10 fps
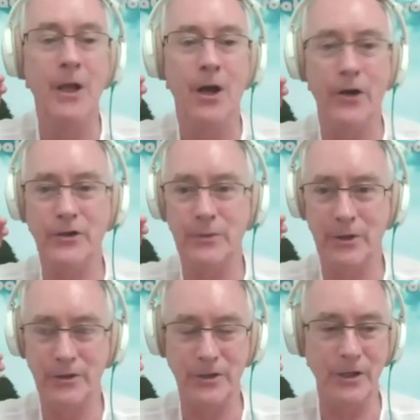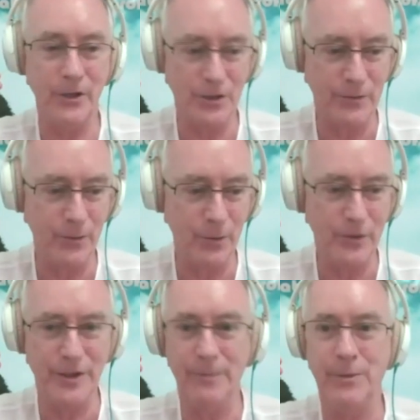Austrians think it's
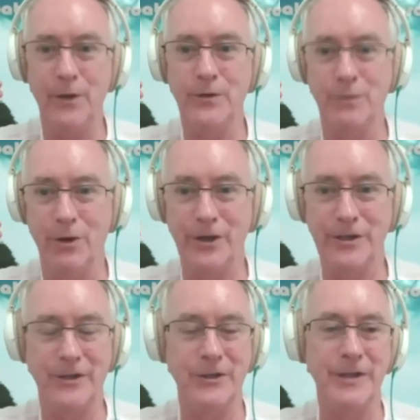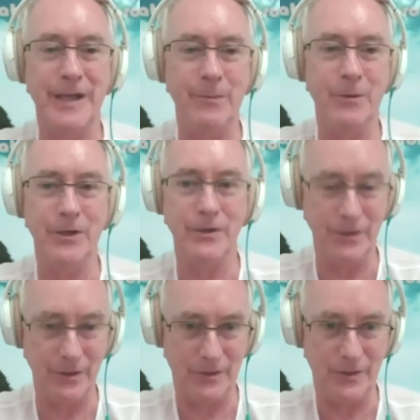fraud. They're both wrong. It doesn't damn well
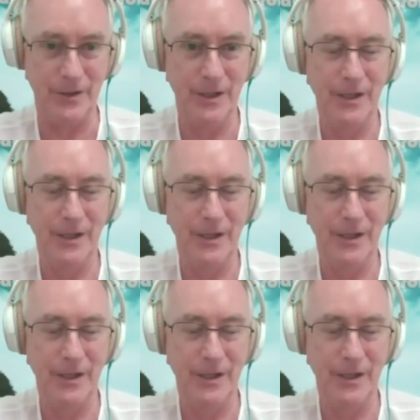exist.